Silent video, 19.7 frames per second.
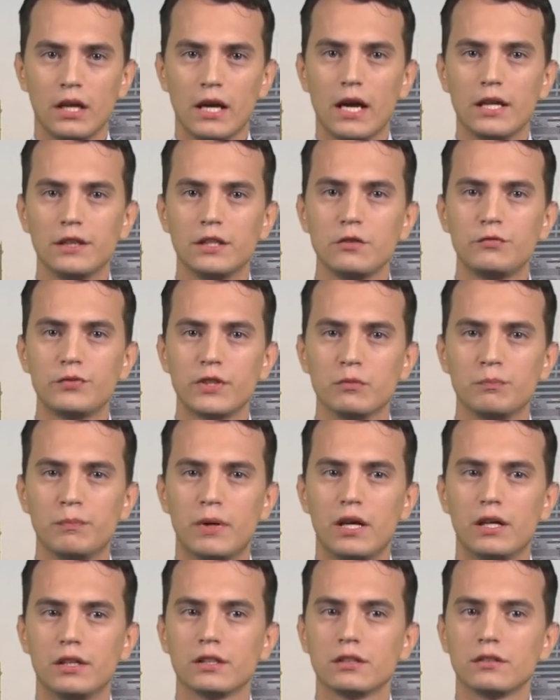A different
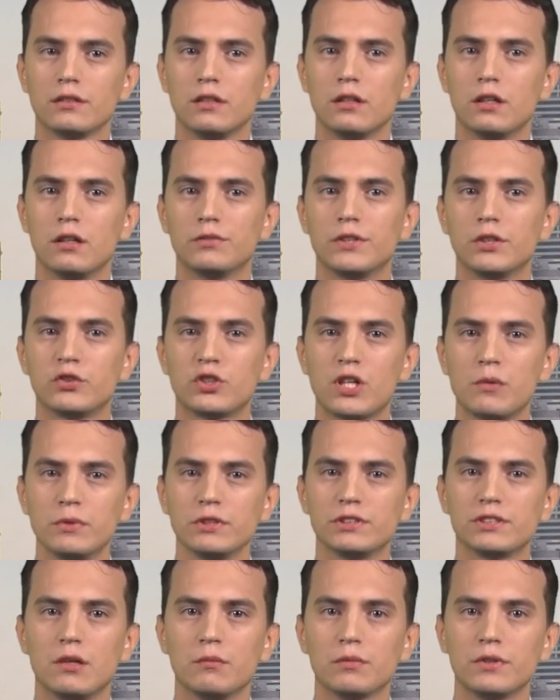part of the
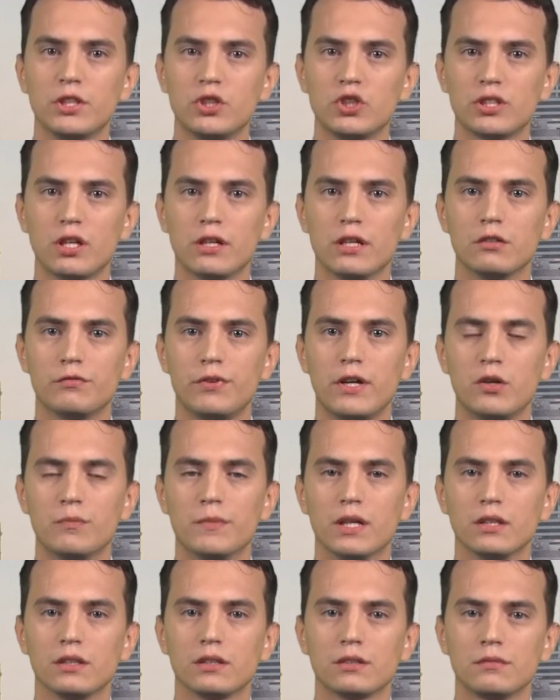troublesome digital
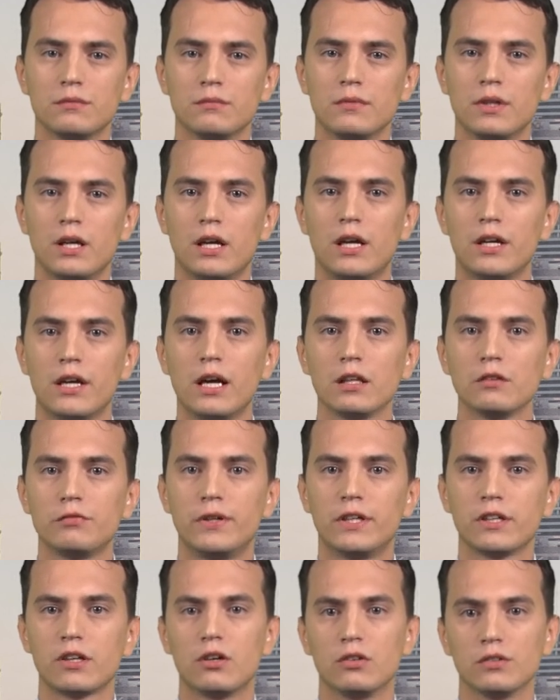environment are
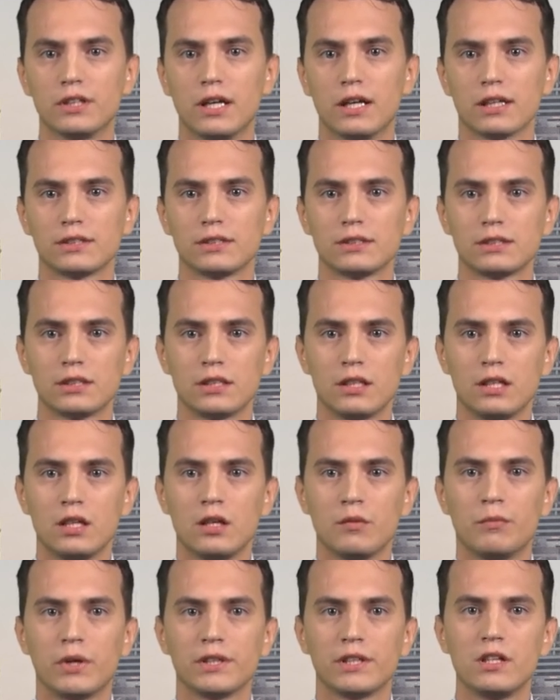unfair conducts
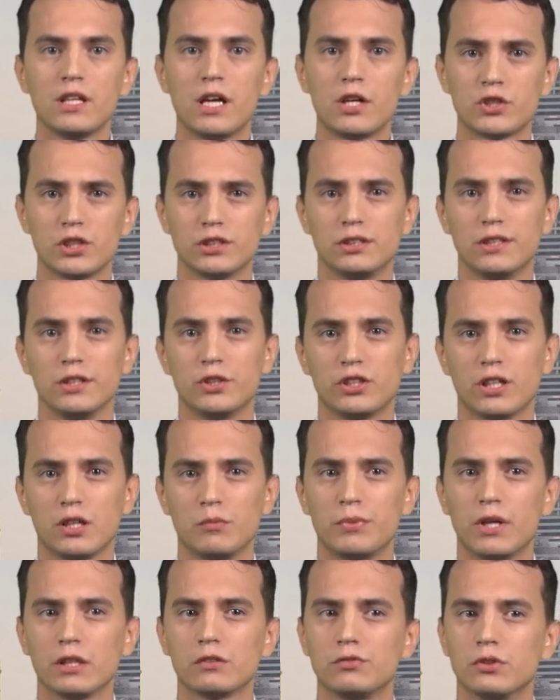by the largest digital
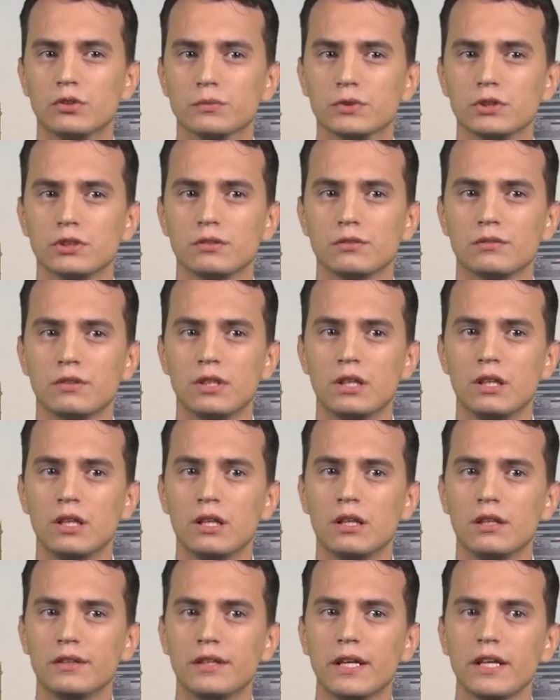platforms.
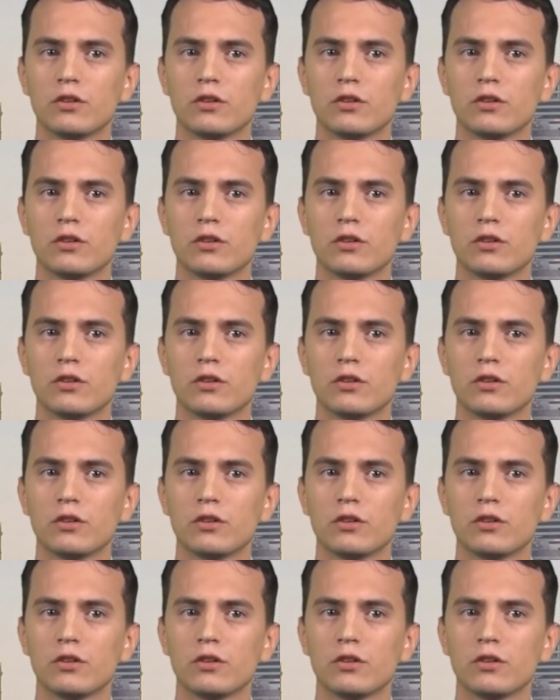They